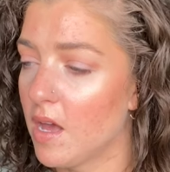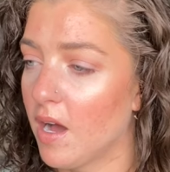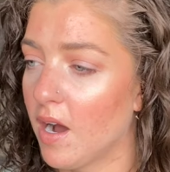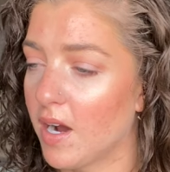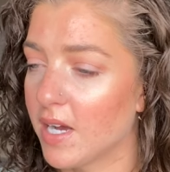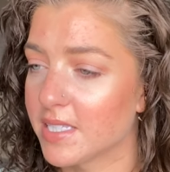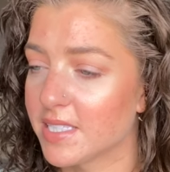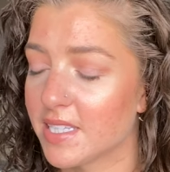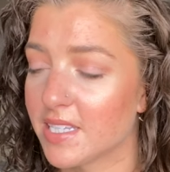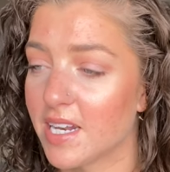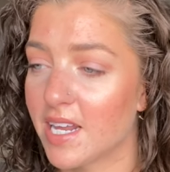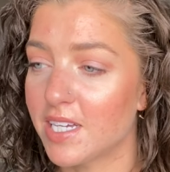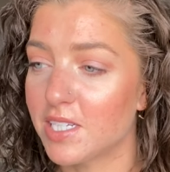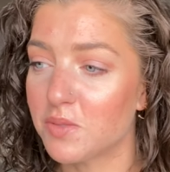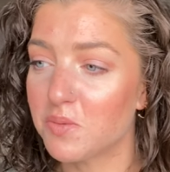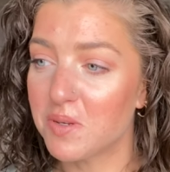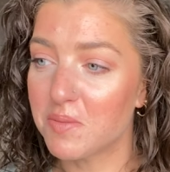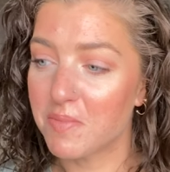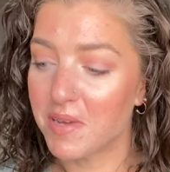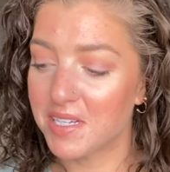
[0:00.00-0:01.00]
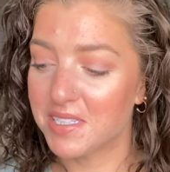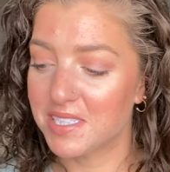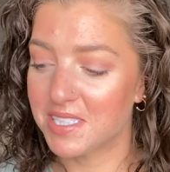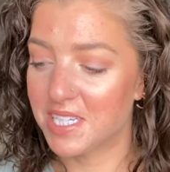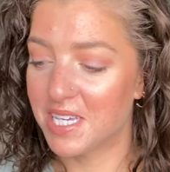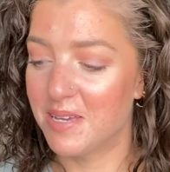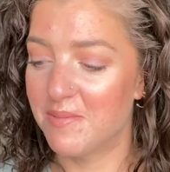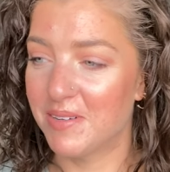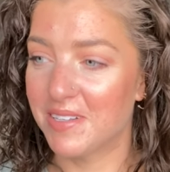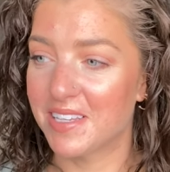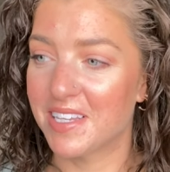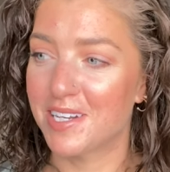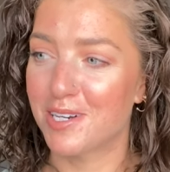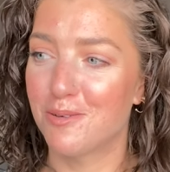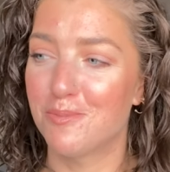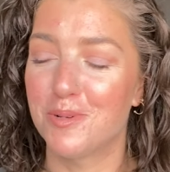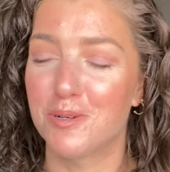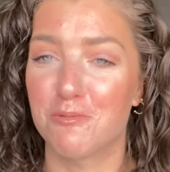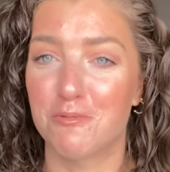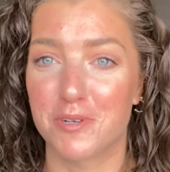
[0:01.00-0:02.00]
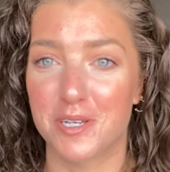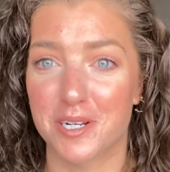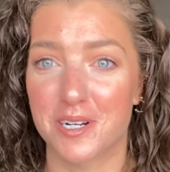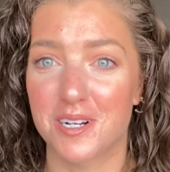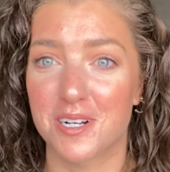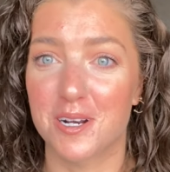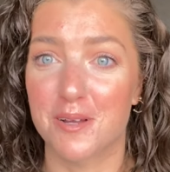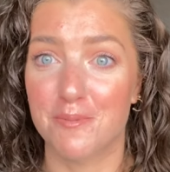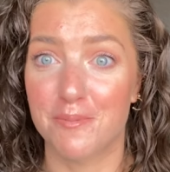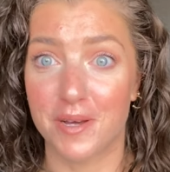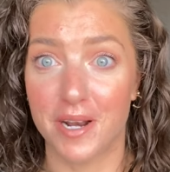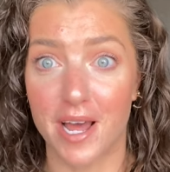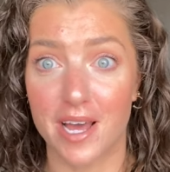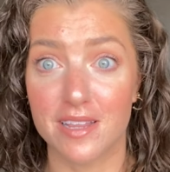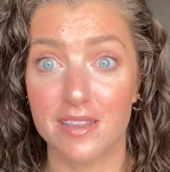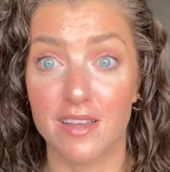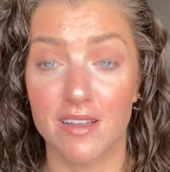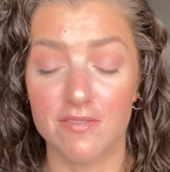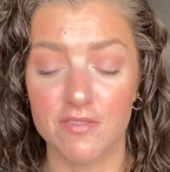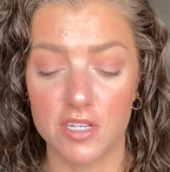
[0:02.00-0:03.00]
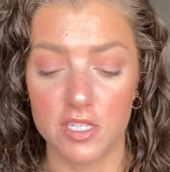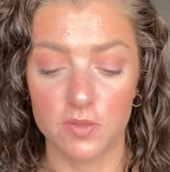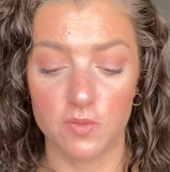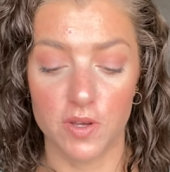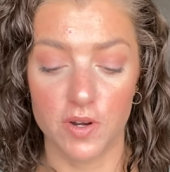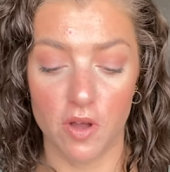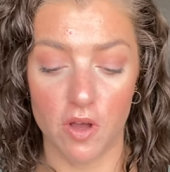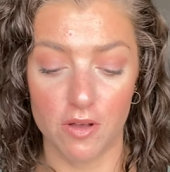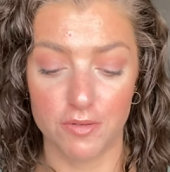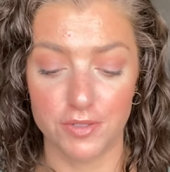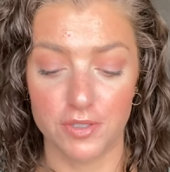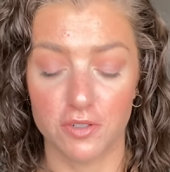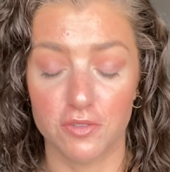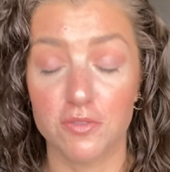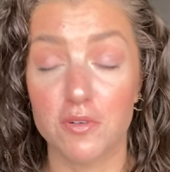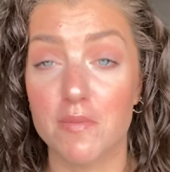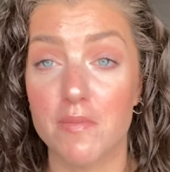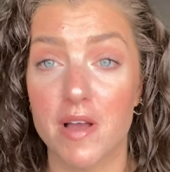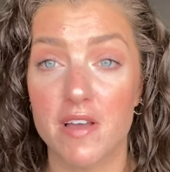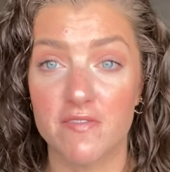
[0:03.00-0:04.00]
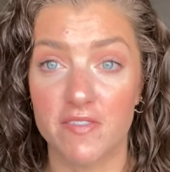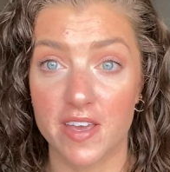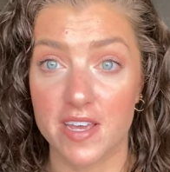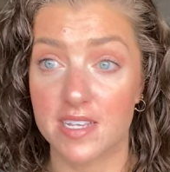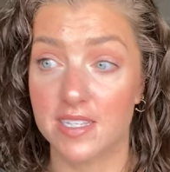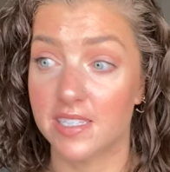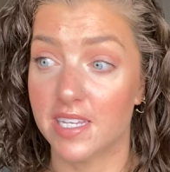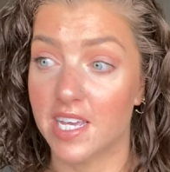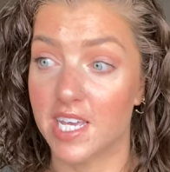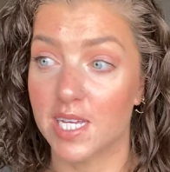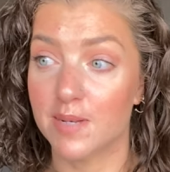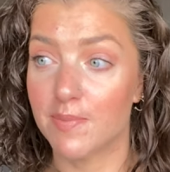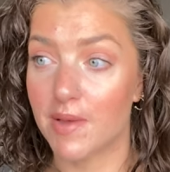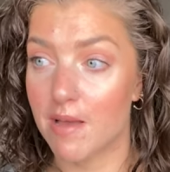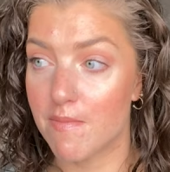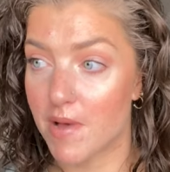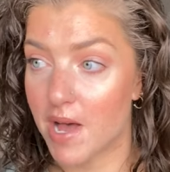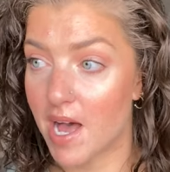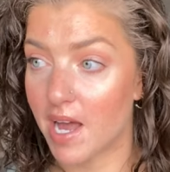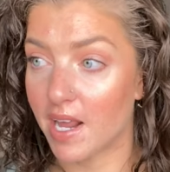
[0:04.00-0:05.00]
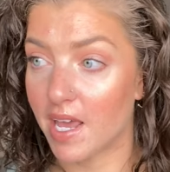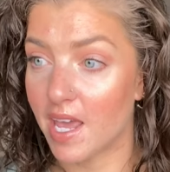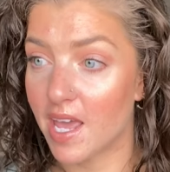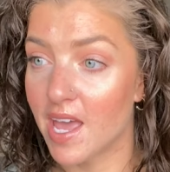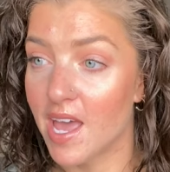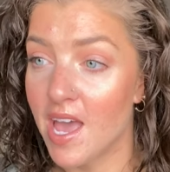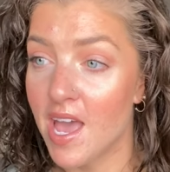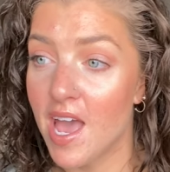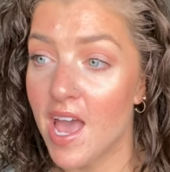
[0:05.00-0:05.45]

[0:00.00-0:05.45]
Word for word: Okay, so the next one might seem a little bit weird, but I love this one also for my face and my body.